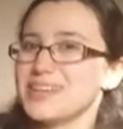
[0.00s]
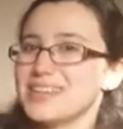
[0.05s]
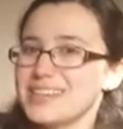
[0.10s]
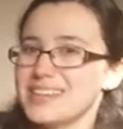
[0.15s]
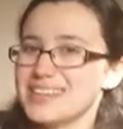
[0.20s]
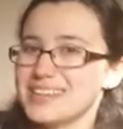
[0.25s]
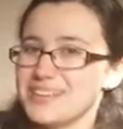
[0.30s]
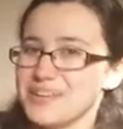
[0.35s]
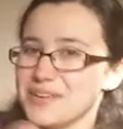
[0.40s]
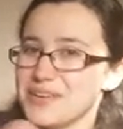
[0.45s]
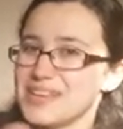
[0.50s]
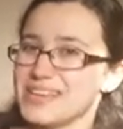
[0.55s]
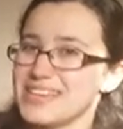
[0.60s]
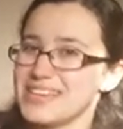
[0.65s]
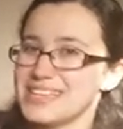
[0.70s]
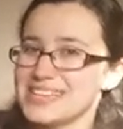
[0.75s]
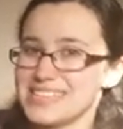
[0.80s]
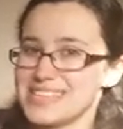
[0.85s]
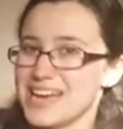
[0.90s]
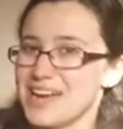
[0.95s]
you know, he
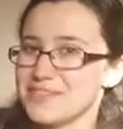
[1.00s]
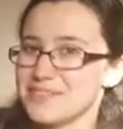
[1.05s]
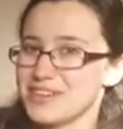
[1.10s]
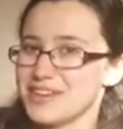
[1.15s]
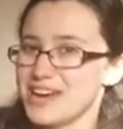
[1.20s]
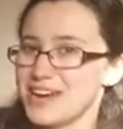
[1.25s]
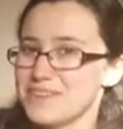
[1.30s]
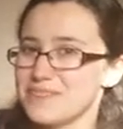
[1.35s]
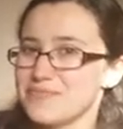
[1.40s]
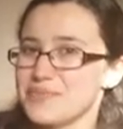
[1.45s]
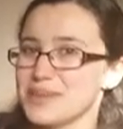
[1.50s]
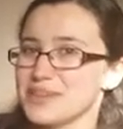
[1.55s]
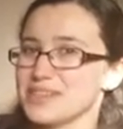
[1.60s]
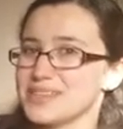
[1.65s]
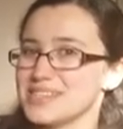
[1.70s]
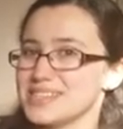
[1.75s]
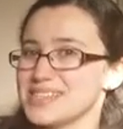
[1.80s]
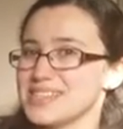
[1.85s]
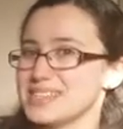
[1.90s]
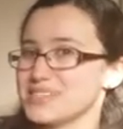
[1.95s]
needs to have the knife
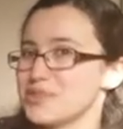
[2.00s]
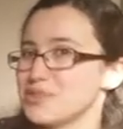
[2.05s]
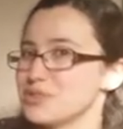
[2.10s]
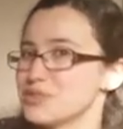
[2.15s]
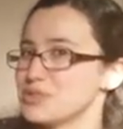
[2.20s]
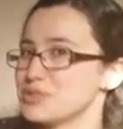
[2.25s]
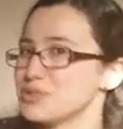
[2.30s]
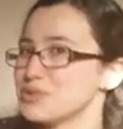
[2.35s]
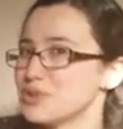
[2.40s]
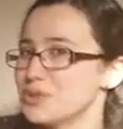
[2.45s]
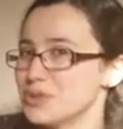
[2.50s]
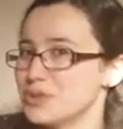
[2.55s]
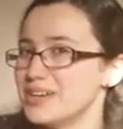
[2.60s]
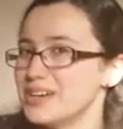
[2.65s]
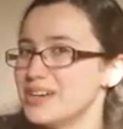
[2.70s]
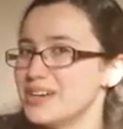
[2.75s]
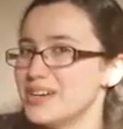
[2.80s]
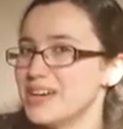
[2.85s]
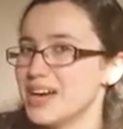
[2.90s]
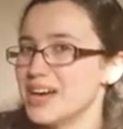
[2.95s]
because he's not sure
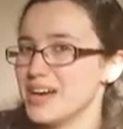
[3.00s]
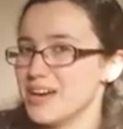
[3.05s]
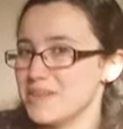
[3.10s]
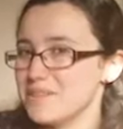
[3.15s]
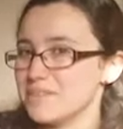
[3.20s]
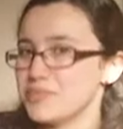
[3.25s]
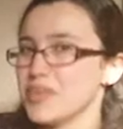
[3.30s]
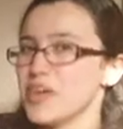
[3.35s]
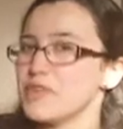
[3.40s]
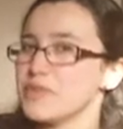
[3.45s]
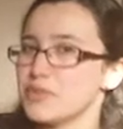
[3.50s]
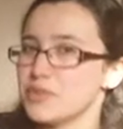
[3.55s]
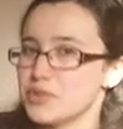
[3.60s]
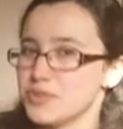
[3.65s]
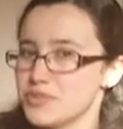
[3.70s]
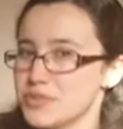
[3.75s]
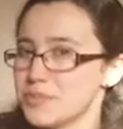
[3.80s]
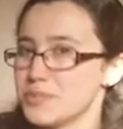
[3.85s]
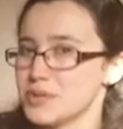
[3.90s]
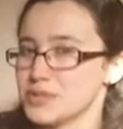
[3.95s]
um, of all
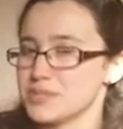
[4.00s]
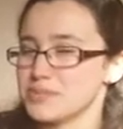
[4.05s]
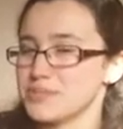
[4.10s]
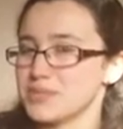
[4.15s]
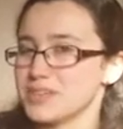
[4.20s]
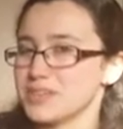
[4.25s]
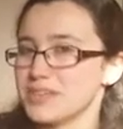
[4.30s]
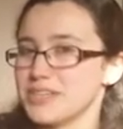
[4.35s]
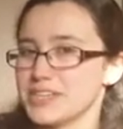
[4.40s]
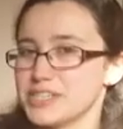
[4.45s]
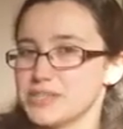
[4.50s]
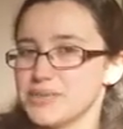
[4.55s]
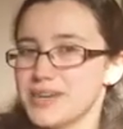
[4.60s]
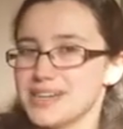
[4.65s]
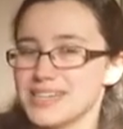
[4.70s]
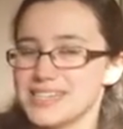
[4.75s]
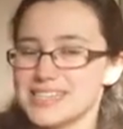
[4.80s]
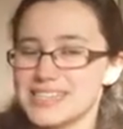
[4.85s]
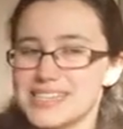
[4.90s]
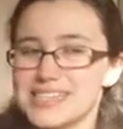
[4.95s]
of the possible
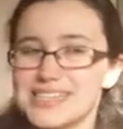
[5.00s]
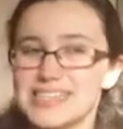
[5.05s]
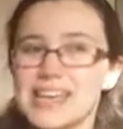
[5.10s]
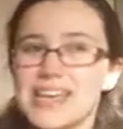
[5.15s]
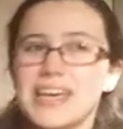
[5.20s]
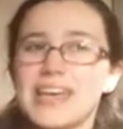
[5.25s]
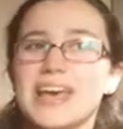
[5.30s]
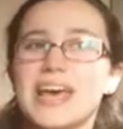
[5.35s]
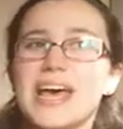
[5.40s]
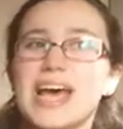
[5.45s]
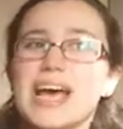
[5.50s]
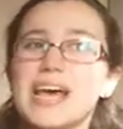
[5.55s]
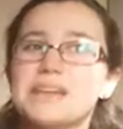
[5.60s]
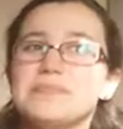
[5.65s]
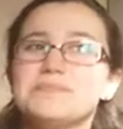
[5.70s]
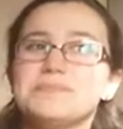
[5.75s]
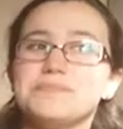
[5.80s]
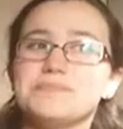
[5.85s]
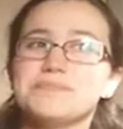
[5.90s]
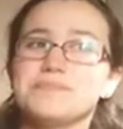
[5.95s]
eventualities.
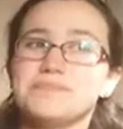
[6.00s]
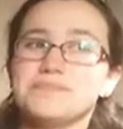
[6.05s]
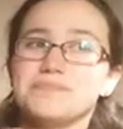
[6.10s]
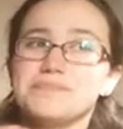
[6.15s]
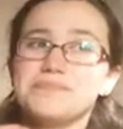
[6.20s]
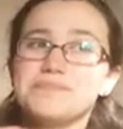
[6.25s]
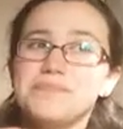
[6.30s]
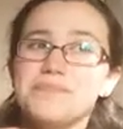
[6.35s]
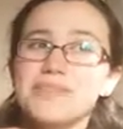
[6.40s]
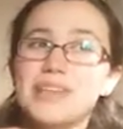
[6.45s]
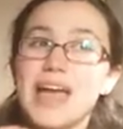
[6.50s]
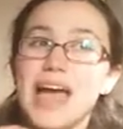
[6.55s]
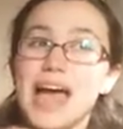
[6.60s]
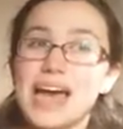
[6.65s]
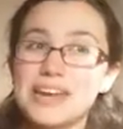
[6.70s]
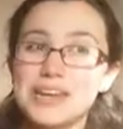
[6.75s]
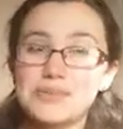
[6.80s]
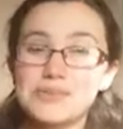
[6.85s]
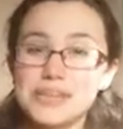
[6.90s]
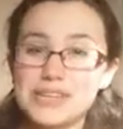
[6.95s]
Um,
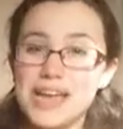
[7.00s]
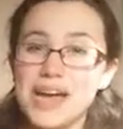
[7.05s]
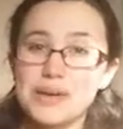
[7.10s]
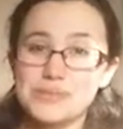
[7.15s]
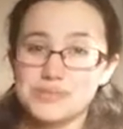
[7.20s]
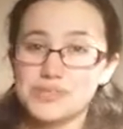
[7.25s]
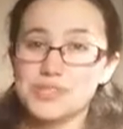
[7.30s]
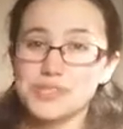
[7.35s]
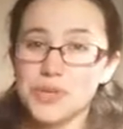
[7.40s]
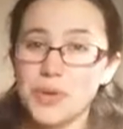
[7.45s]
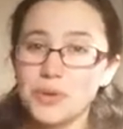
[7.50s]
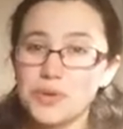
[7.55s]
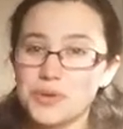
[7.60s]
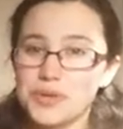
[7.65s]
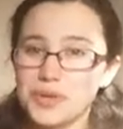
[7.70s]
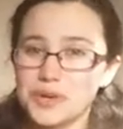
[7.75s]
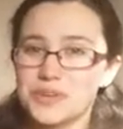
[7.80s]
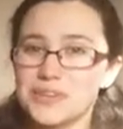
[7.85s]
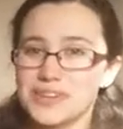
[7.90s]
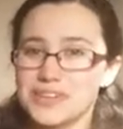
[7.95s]
and I, yeah, I'm so
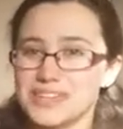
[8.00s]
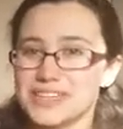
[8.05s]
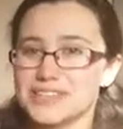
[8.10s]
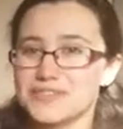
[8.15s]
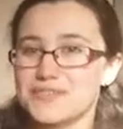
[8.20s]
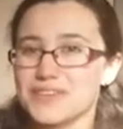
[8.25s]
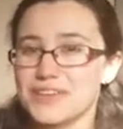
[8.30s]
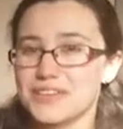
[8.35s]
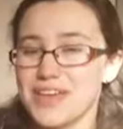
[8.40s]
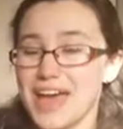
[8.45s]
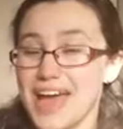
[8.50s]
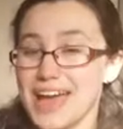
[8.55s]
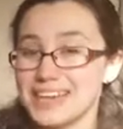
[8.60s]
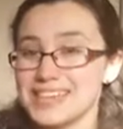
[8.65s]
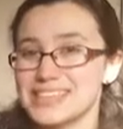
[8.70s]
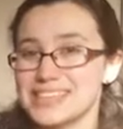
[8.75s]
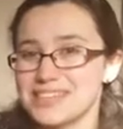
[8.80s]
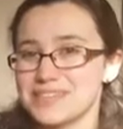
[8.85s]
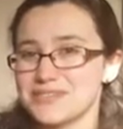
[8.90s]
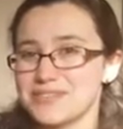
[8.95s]
curious for the
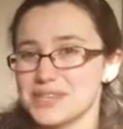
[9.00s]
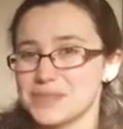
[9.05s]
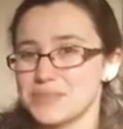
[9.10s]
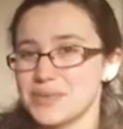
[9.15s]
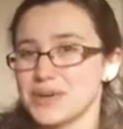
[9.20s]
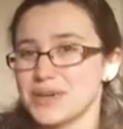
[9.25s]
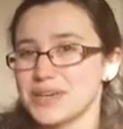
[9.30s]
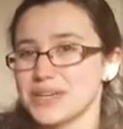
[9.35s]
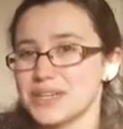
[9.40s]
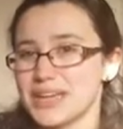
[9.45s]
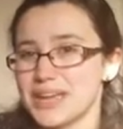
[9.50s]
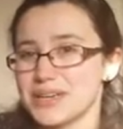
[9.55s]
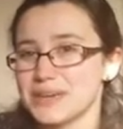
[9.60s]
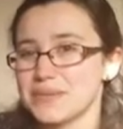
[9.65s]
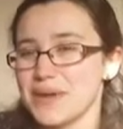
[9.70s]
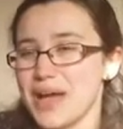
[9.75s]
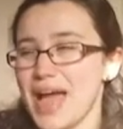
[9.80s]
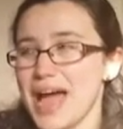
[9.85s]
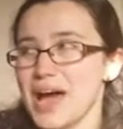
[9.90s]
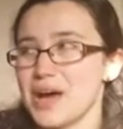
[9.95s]
ending of this book and
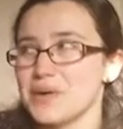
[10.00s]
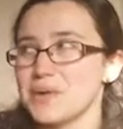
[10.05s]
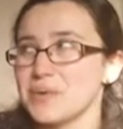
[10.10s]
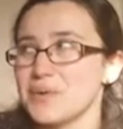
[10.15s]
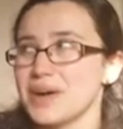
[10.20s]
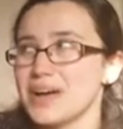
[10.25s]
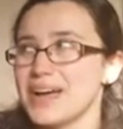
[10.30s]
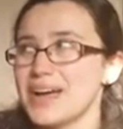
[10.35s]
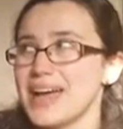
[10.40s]
like how